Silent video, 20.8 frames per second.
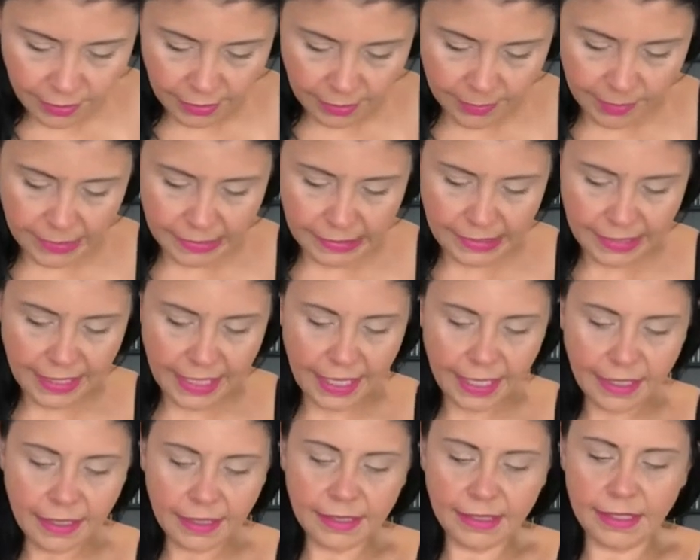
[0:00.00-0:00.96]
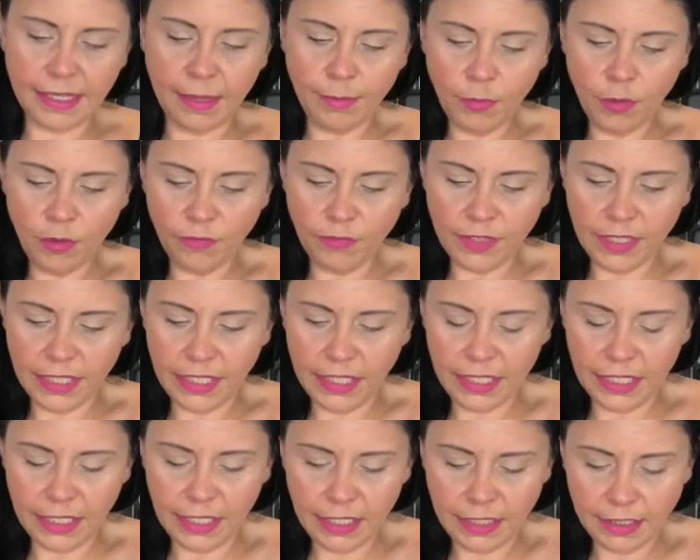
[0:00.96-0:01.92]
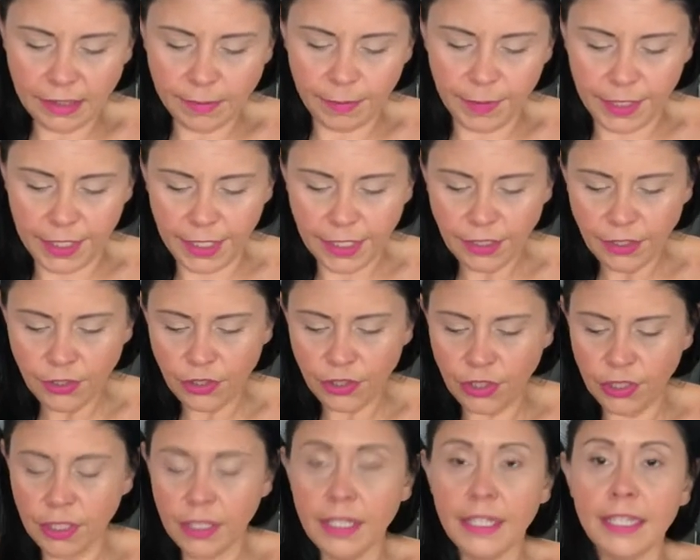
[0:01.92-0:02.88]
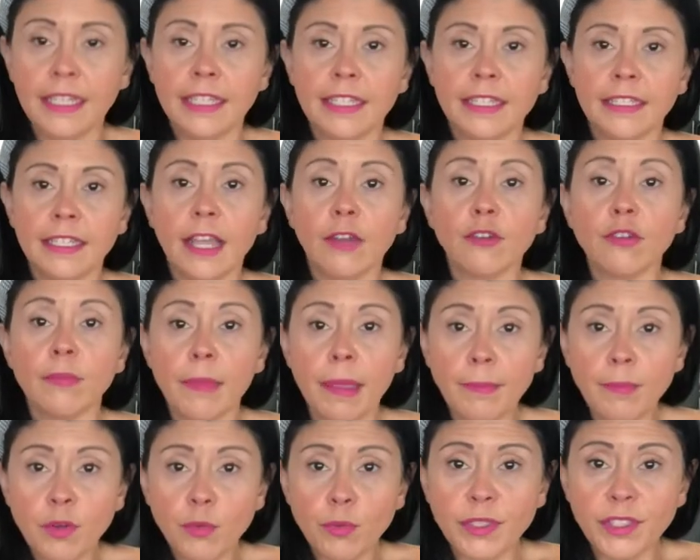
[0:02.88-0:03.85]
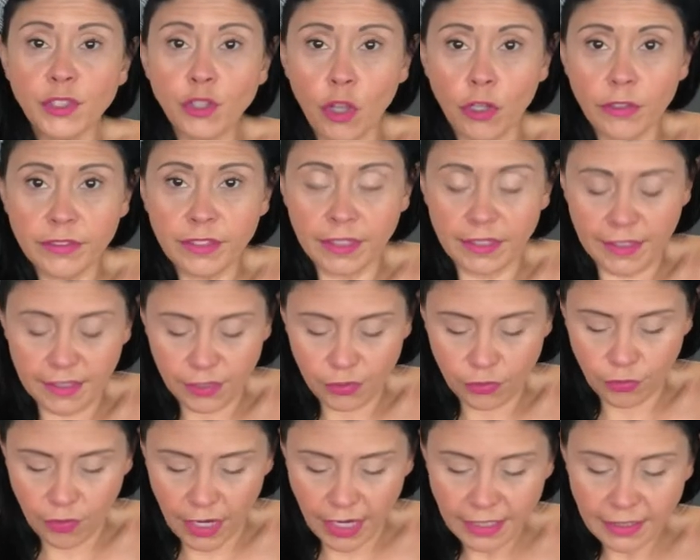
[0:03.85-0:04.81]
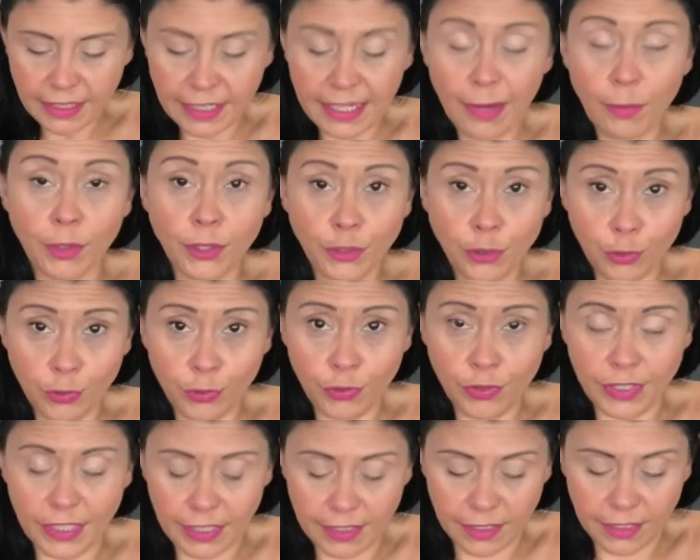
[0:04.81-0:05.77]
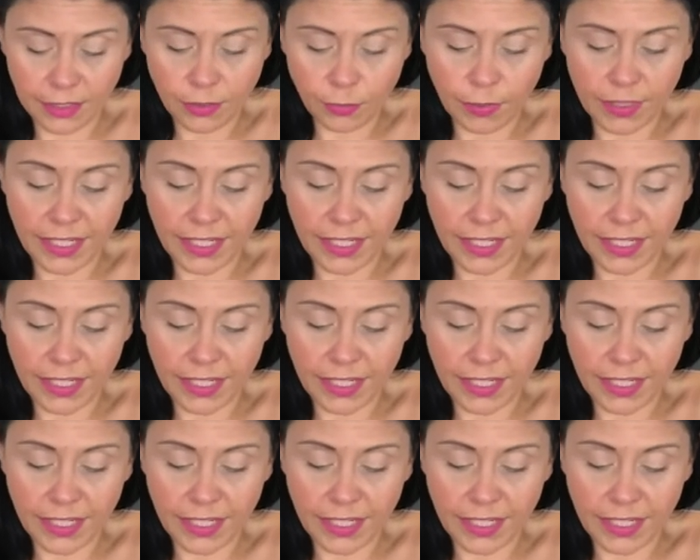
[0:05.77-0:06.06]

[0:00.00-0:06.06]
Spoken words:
I'm going to take some of the spinach. Now remember we salted this, right? And I want you to see this.